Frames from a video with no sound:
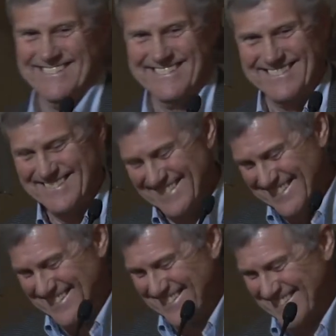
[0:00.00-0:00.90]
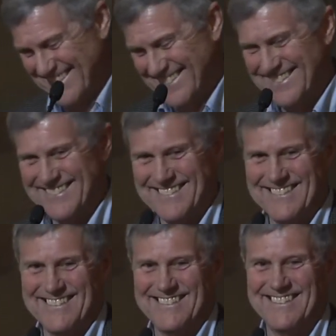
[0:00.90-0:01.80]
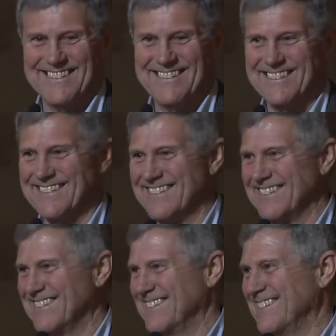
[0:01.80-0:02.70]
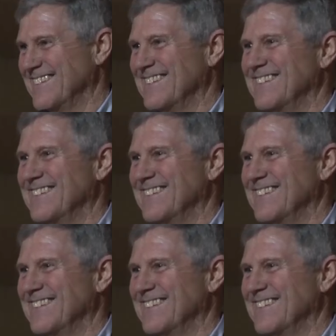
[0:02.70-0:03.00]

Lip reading: No one is speaking in this clip.